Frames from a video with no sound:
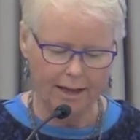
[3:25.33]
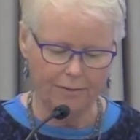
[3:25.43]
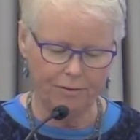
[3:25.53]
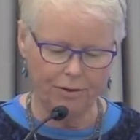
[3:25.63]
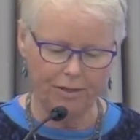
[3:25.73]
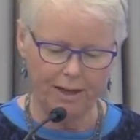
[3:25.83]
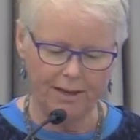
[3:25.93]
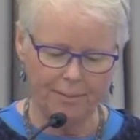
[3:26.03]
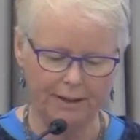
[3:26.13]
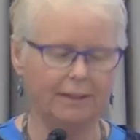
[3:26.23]
If you
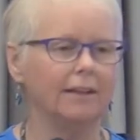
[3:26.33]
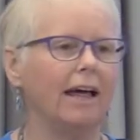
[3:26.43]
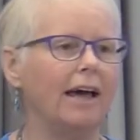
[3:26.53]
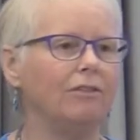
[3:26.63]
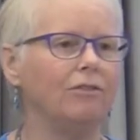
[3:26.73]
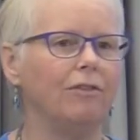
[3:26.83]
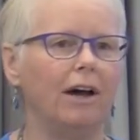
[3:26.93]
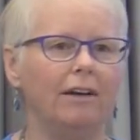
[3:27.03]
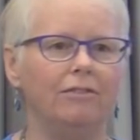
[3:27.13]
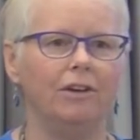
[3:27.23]
think about the last
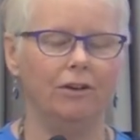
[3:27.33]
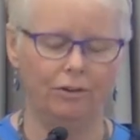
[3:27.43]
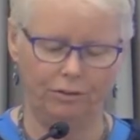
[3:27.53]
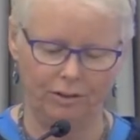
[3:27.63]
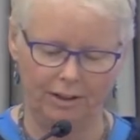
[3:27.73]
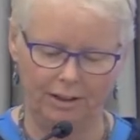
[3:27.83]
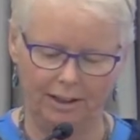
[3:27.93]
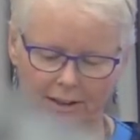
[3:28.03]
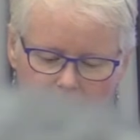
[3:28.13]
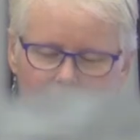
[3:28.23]
5 years
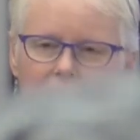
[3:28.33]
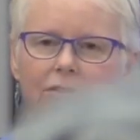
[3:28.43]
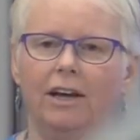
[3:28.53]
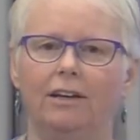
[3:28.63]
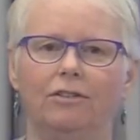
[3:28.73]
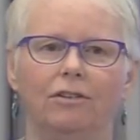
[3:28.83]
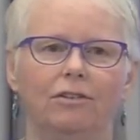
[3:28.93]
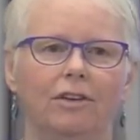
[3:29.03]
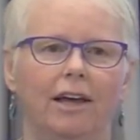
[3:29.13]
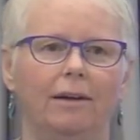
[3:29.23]
in data
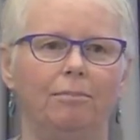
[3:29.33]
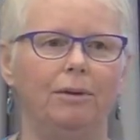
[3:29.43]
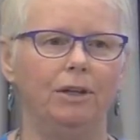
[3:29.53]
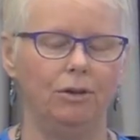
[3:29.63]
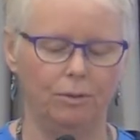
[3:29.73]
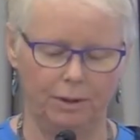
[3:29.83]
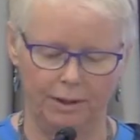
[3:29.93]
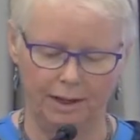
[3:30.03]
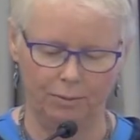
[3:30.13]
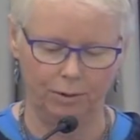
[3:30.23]
sciences at BU
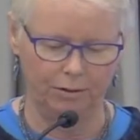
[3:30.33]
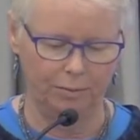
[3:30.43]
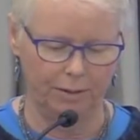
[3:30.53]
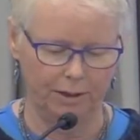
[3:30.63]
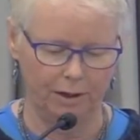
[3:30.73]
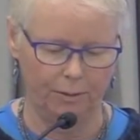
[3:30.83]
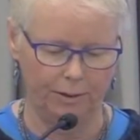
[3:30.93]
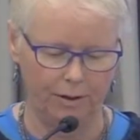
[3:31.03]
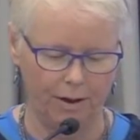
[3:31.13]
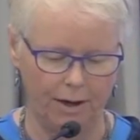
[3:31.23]
and what's been
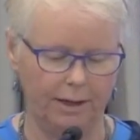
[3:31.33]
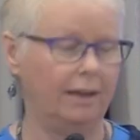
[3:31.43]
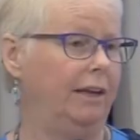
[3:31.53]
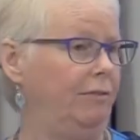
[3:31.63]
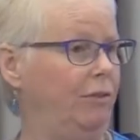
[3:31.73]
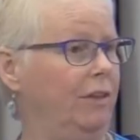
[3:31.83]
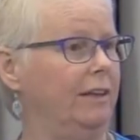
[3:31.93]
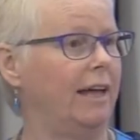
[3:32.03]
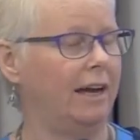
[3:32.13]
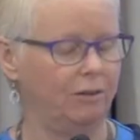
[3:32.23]
going on, and if you
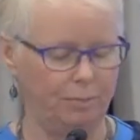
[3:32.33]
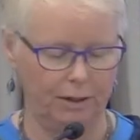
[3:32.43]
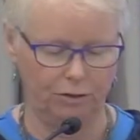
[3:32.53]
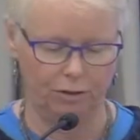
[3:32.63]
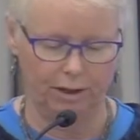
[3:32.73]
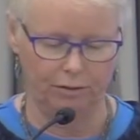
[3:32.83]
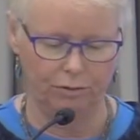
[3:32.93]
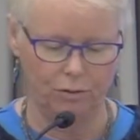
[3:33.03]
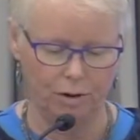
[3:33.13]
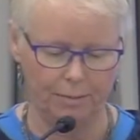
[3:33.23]
think that has been
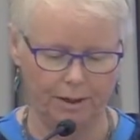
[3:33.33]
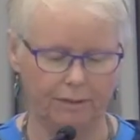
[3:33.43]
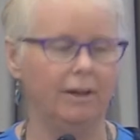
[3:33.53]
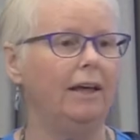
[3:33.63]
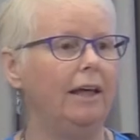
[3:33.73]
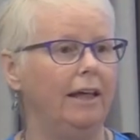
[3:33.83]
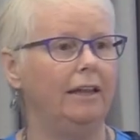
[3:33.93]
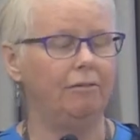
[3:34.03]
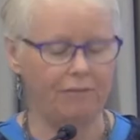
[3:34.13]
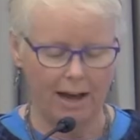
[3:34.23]
transformative,
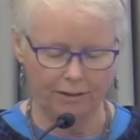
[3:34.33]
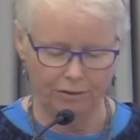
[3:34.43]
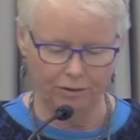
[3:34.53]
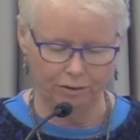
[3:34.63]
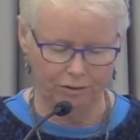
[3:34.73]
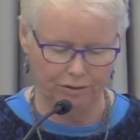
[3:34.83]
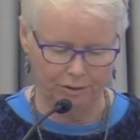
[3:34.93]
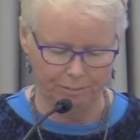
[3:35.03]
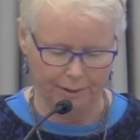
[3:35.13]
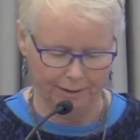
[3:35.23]
then fasten your
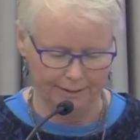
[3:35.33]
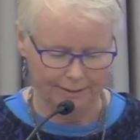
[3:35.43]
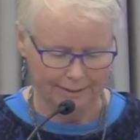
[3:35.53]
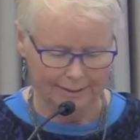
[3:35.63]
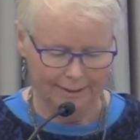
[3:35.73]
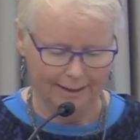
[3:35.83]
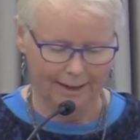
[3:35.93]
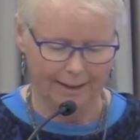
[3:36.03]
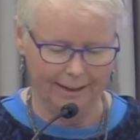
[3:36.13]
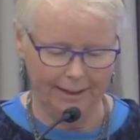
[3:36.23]
seatbelt.
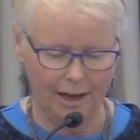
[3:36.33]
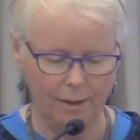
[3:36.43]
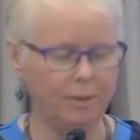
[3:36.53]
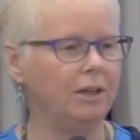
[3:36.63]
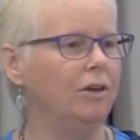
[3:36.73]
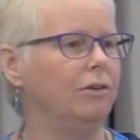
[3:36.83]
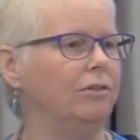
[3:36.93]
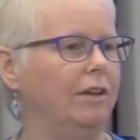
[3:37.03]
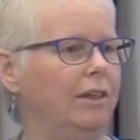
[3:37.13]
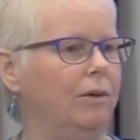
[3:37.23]
The coming
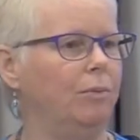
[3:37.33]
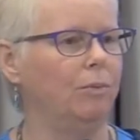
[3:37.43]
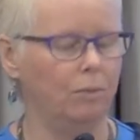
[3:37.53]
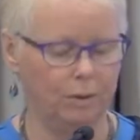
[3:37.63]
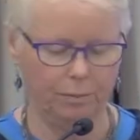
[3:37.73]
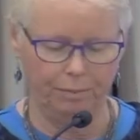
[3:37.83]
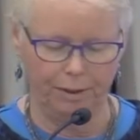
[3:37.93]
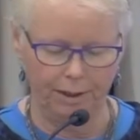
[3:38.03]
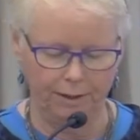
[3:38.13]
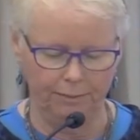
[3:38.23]
years, I think, will
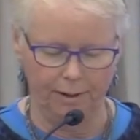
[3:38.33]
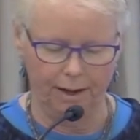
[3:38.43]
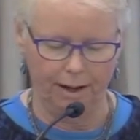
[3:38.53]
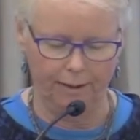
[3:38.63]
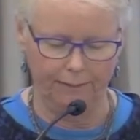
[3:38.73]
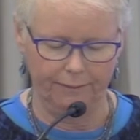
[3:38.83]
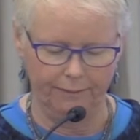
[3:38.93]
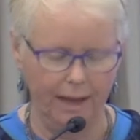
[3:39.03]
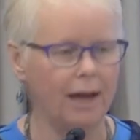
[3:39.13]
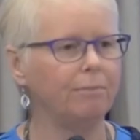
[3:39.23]
be
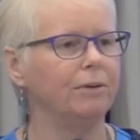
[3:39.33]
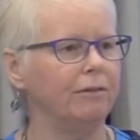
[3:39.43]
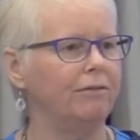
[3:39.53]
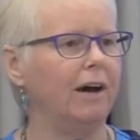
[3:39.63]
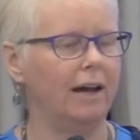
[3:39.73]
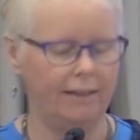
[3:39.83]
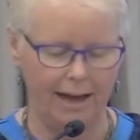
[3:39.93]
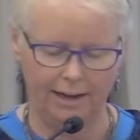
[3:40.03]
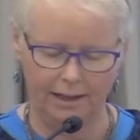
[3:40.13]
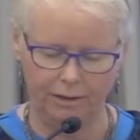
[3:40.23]
amplify
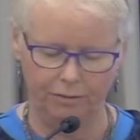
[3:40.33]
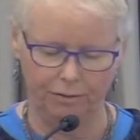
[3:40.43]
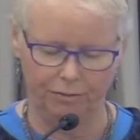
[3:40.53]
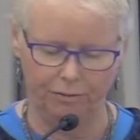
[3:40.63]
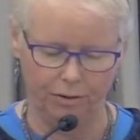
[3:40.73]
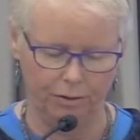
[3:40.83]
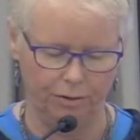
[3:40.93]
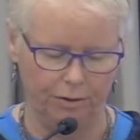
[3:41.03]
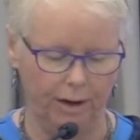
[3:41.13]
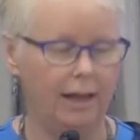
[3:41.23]
that even
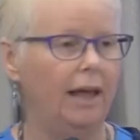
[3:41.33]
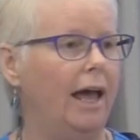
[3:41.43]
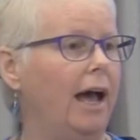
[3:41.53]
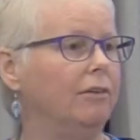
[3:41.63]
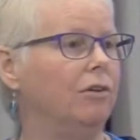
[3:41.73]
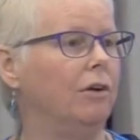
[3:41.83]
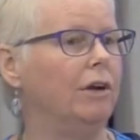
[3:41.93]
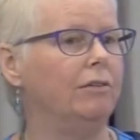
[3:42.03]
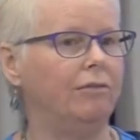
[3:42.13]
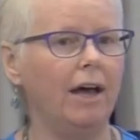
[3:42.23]
further as our
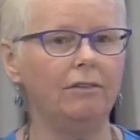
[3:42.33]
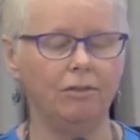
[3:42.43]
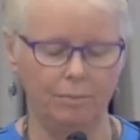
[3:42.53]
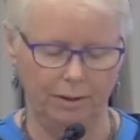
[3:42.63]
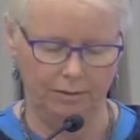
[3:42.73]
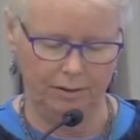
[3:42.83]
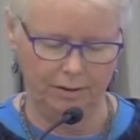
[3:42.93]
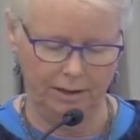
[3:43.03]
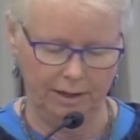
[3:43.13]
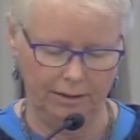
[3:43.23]
investments
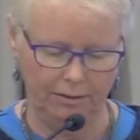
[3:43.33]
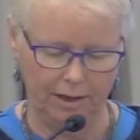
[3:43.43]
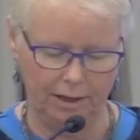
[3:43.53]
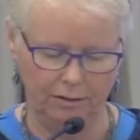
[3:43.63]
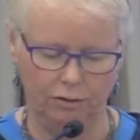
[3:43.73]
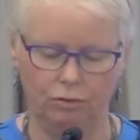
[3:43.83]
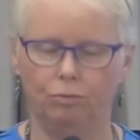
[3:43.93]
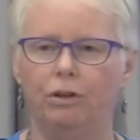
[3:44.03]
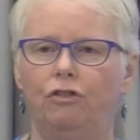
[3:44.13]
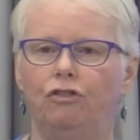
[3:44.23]
in data sciences
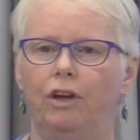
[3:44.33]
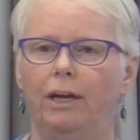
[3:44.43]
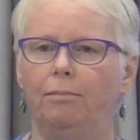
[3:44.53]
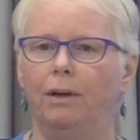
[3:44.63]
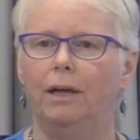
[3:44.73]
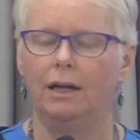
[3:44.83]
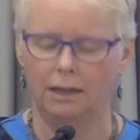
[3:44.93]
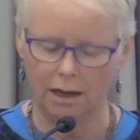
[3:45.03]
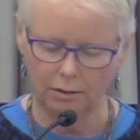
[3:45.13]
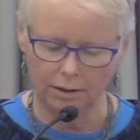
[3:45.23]
reshape
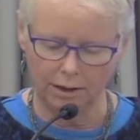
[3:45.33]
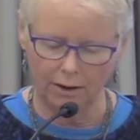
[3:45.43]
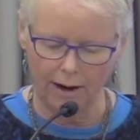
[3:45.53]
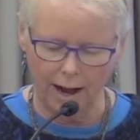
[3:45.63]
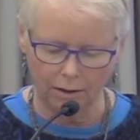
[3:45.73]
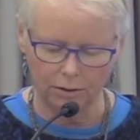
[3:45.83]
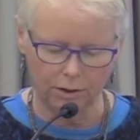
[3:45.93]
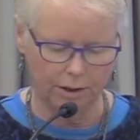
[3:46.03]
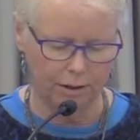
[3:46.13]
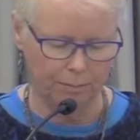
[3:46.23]
not only our
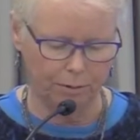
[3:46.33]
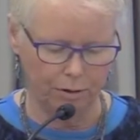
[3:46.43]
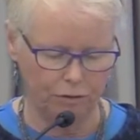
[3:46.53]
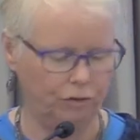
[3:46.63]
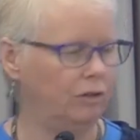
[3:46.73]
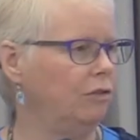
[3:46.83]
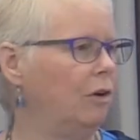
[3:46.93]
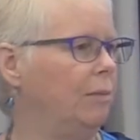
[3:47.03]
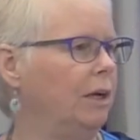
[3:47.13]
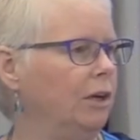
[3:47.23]
outlook and approach to
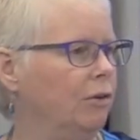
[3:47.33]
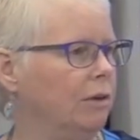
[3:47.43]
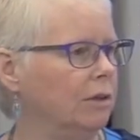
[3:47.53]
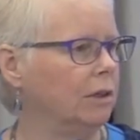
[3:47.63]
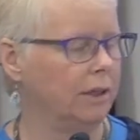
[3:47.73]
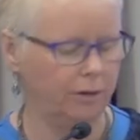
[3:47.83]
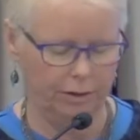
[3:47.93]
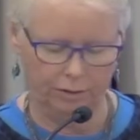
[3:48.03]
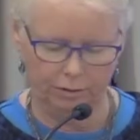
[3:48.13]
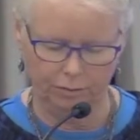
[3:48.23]
so many critical
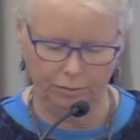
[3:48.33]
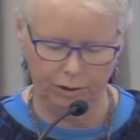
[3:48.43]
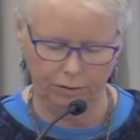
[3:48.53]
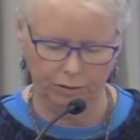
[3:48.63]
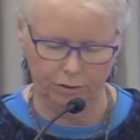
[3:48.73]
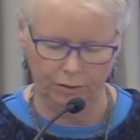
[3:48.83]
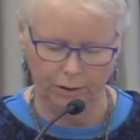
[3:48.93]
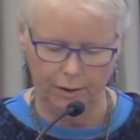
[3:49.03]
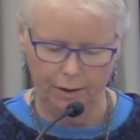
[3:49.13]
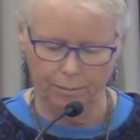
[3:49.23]
areas of research,
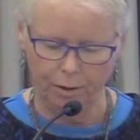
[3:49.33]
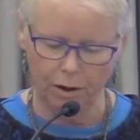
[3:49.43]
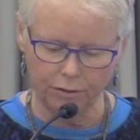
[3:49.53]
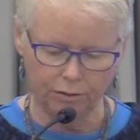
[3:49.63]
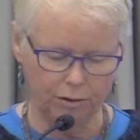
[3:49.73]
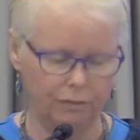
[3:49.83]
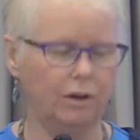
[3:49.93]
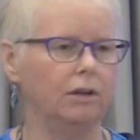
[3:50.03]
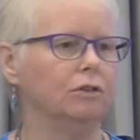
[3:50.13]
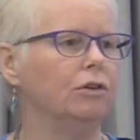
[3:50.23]
but also the
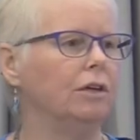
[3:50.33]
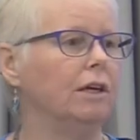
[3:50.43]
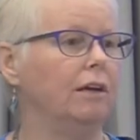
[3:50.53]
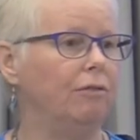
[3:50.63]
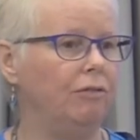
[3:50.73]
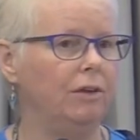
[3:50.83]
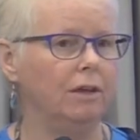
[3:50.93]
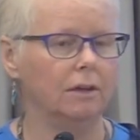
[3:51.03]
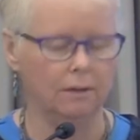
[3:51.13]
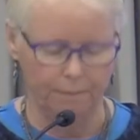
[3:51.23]
very look and
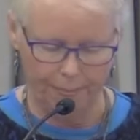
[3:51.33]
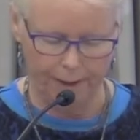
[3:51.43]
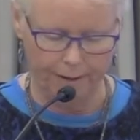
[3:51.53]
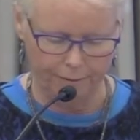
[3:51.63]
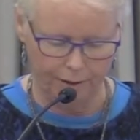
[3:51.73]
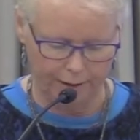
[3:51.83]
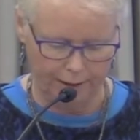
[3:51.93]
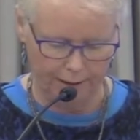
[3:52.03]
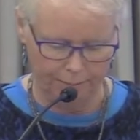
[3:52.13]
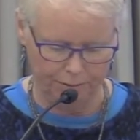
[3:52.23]
feel of our
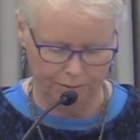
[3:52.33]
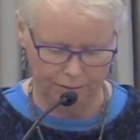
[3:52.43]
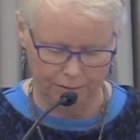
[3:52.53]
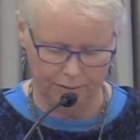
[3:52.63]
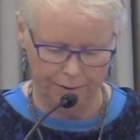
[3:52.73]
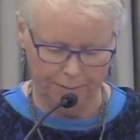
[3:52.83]
campuses.